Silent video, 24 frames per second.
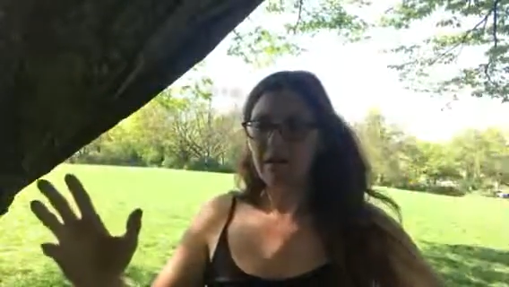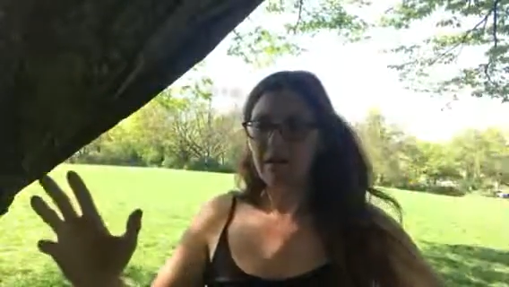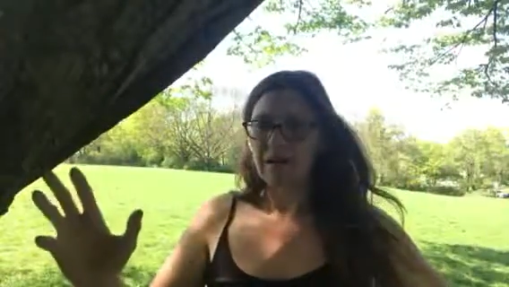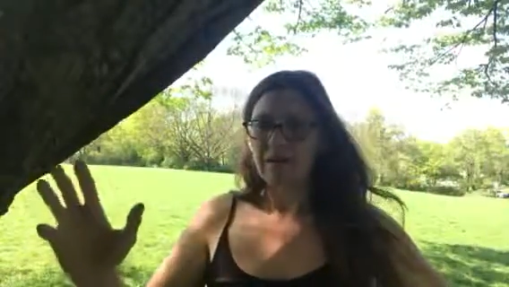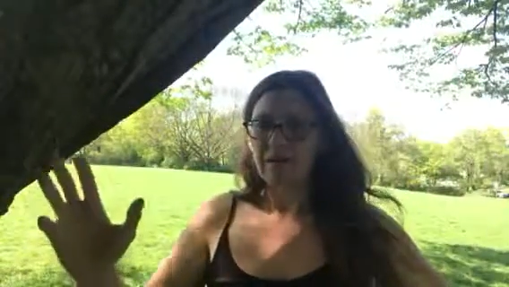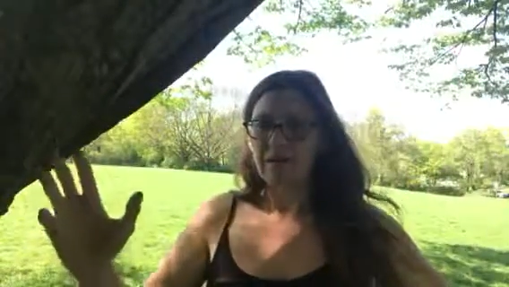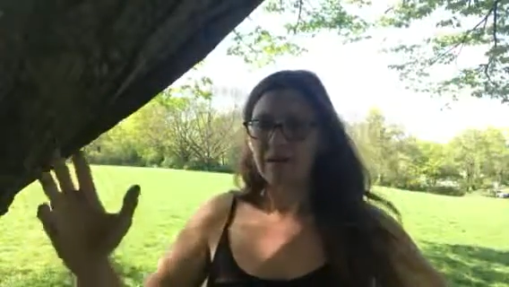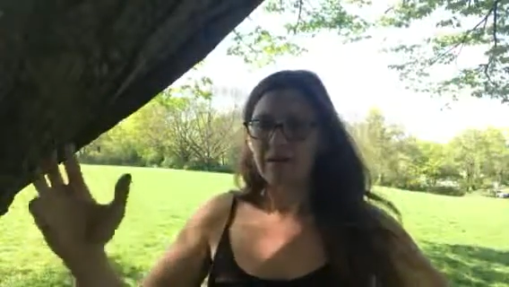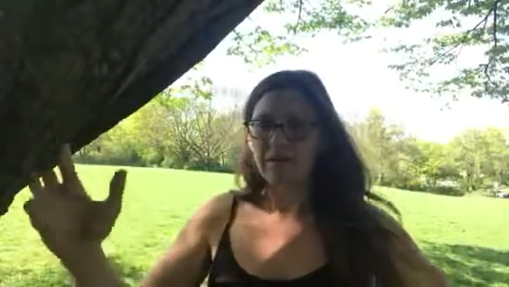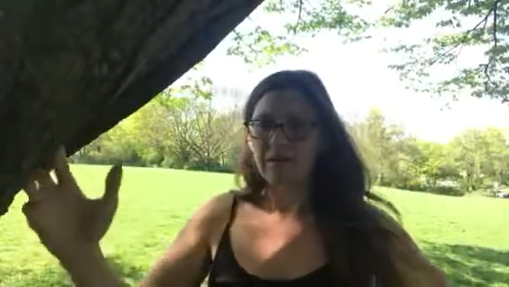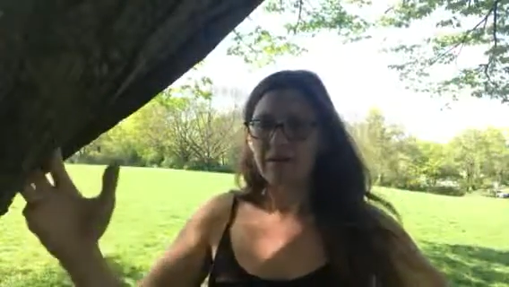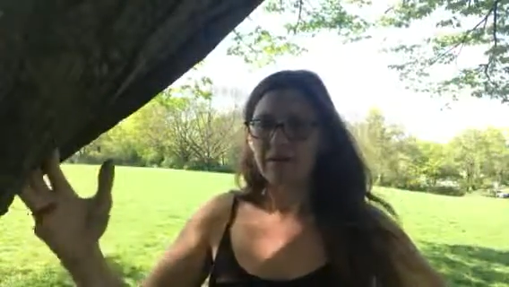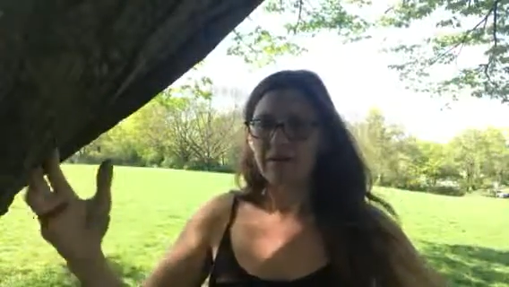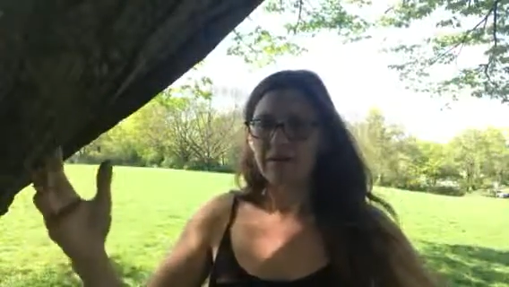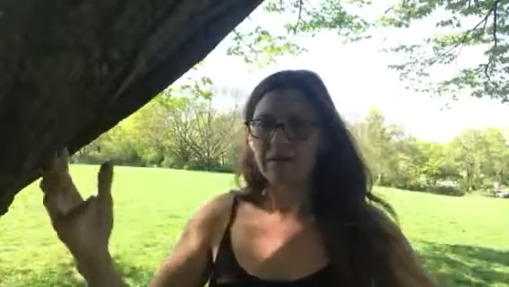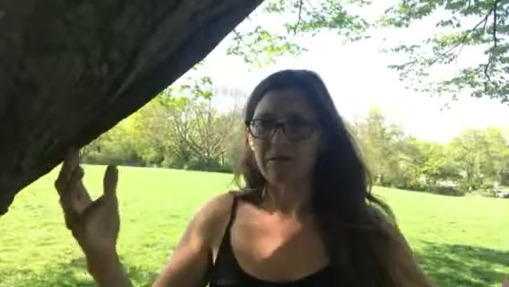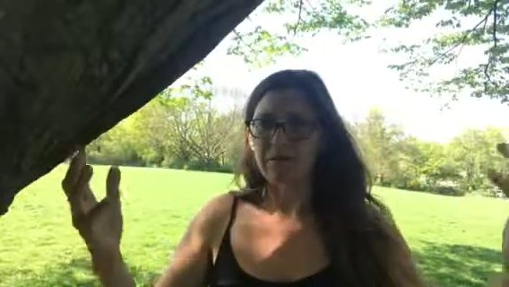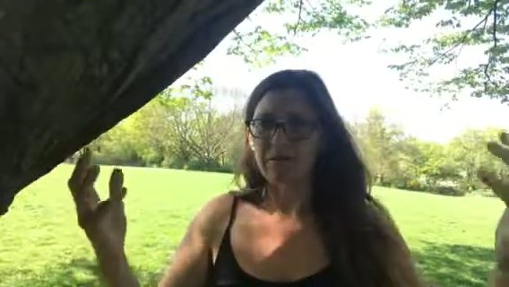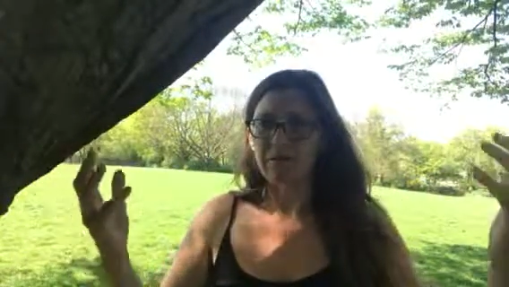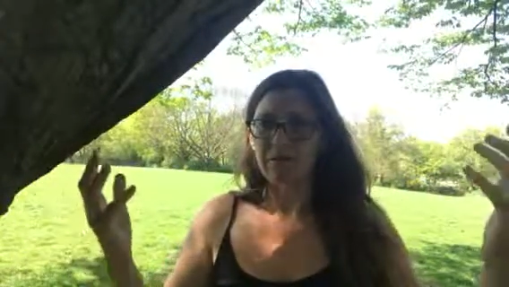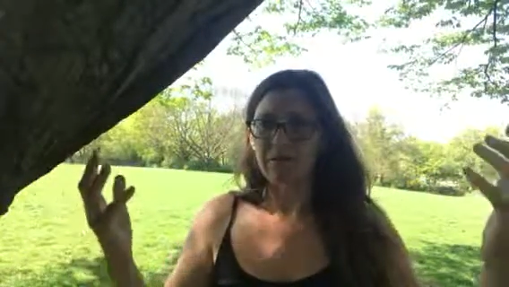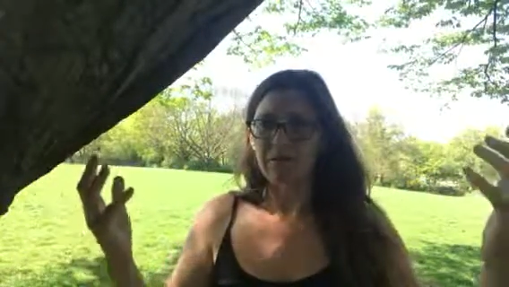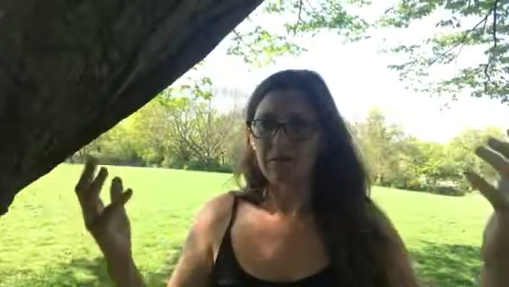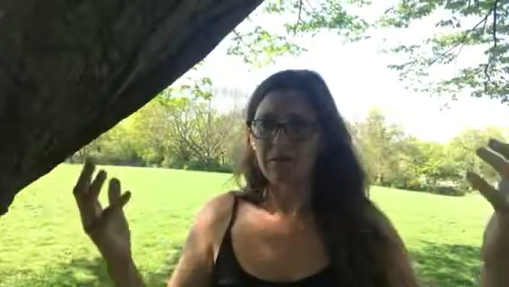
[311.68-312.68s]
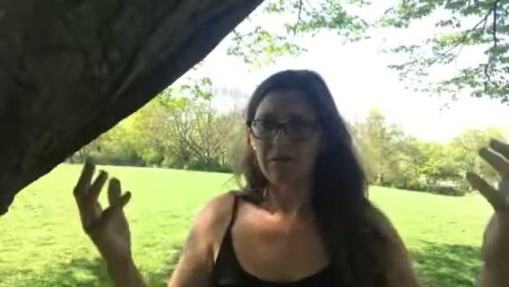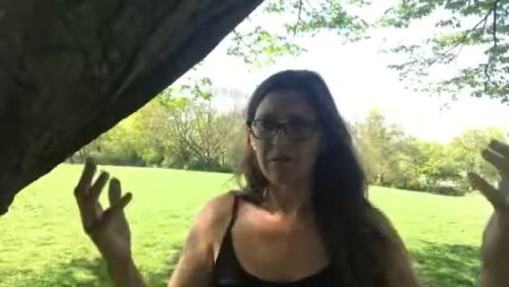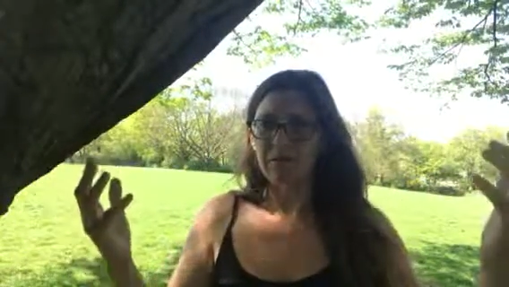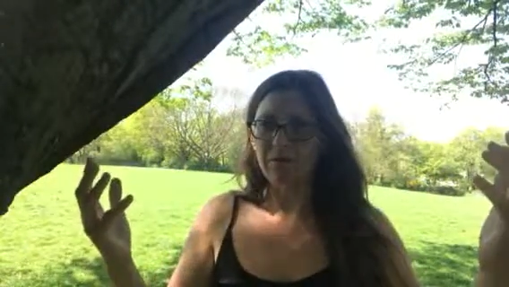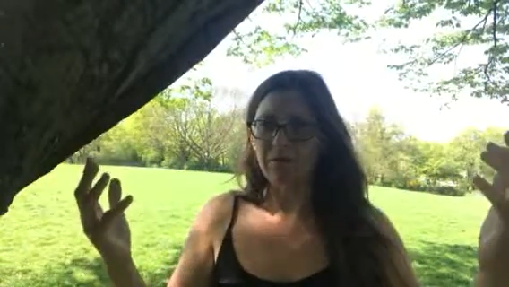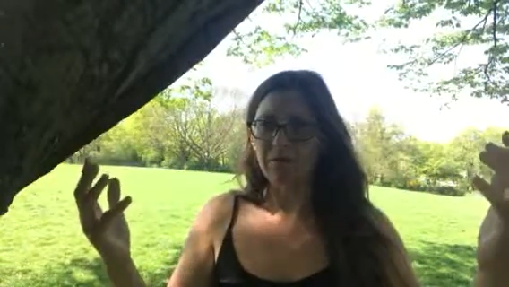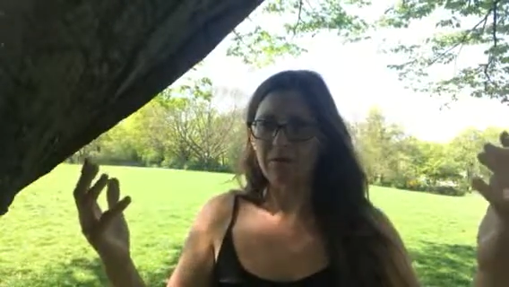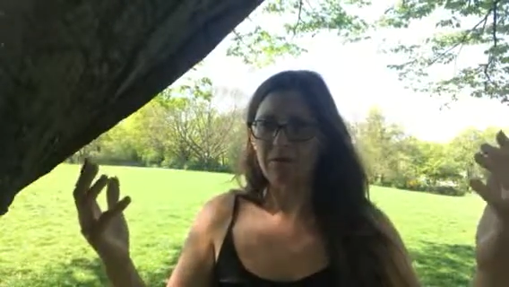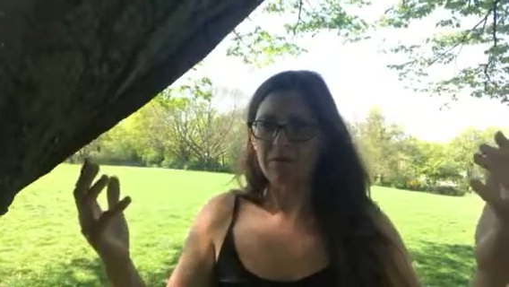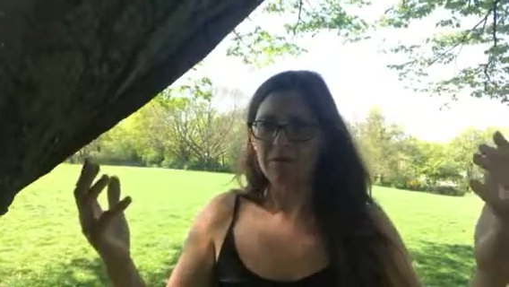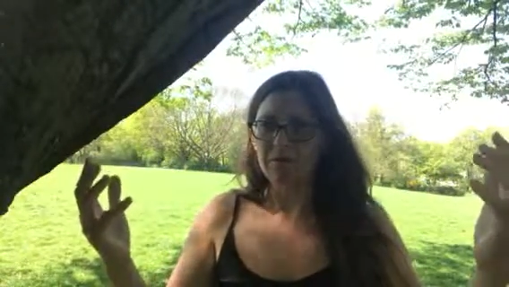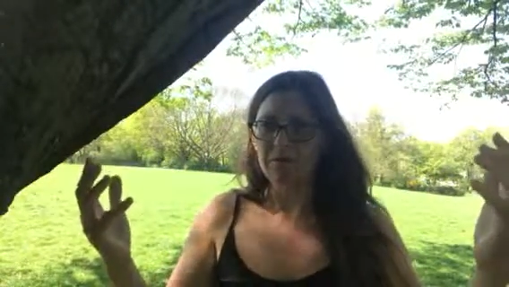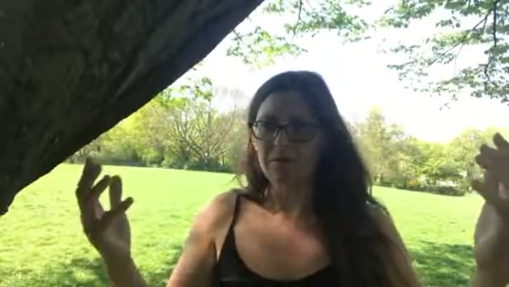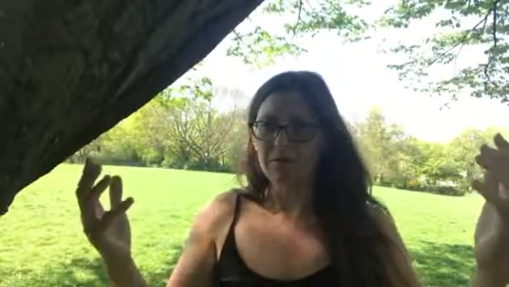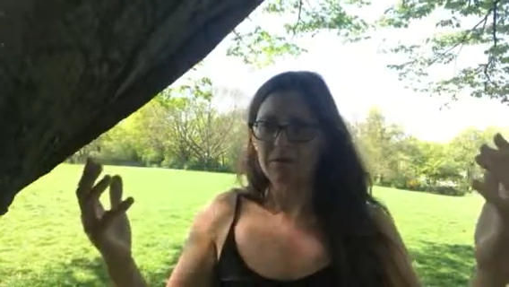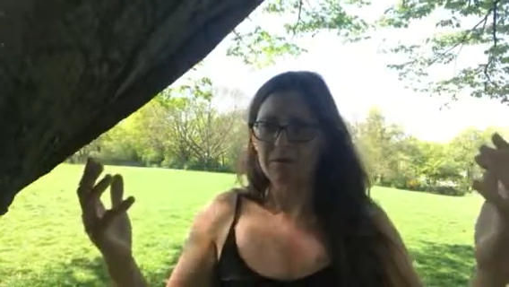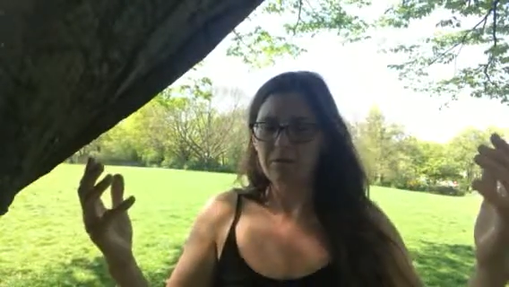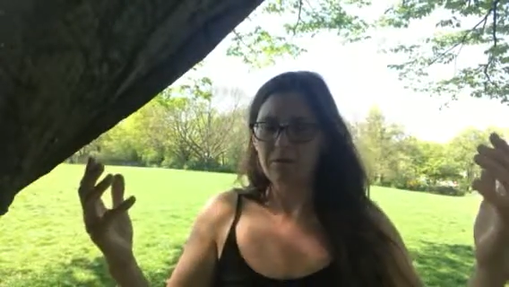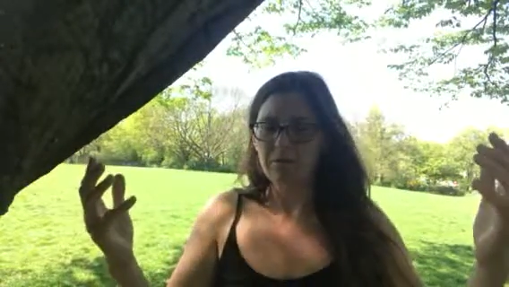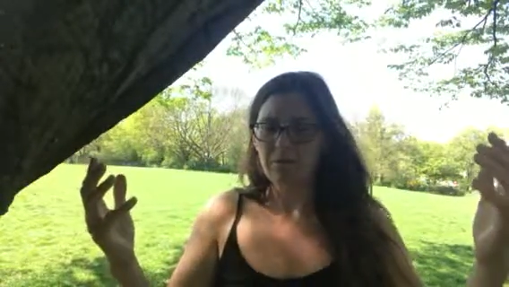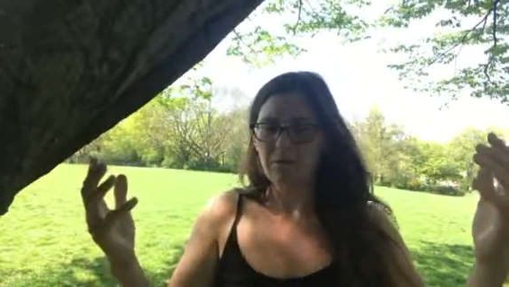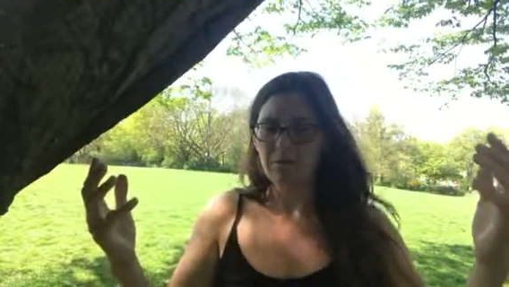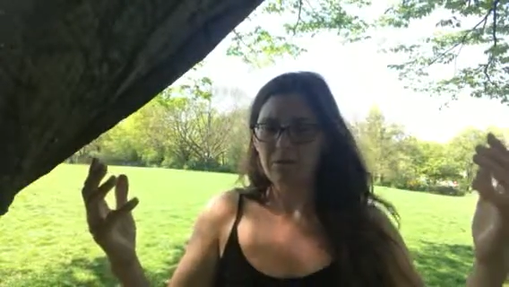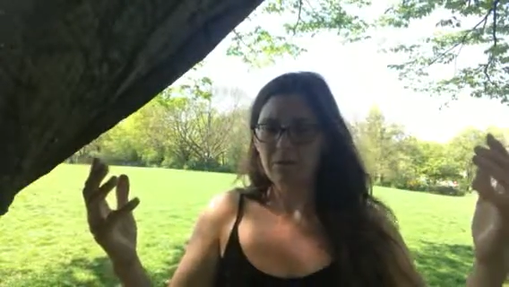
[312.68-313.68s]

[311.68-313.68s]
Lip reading: and you feel your partner also,